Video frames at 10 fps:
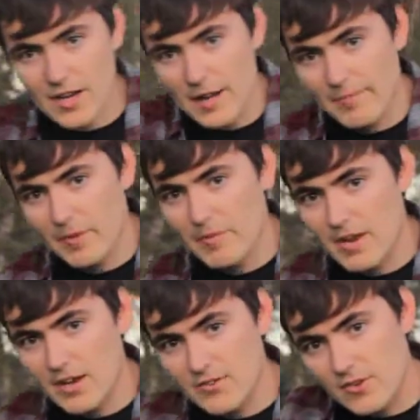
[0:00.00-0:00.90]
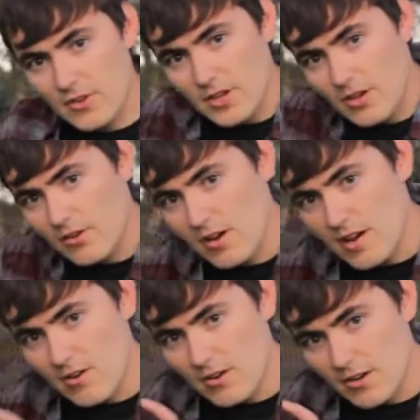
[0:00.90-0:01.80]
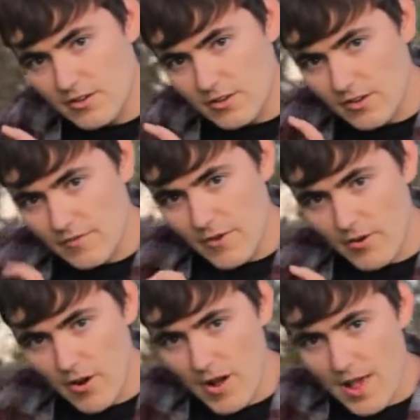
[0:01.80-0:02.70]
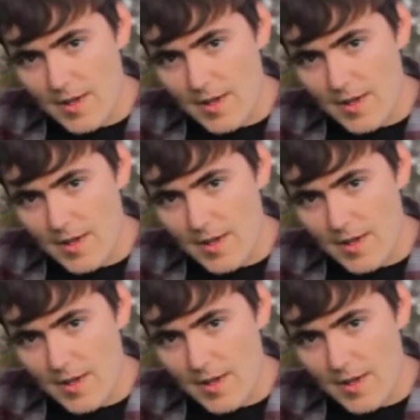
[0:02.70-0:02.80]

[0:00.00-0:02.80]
a couple minutes earlier, I already took your photo.